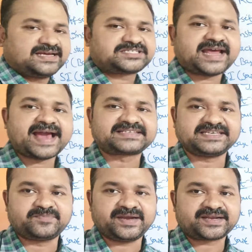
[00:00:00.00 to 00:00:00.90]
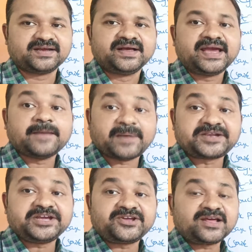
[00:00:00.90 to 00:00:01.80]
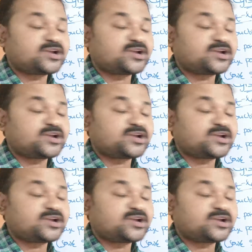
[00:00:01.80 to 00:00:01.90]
stack segment. A particular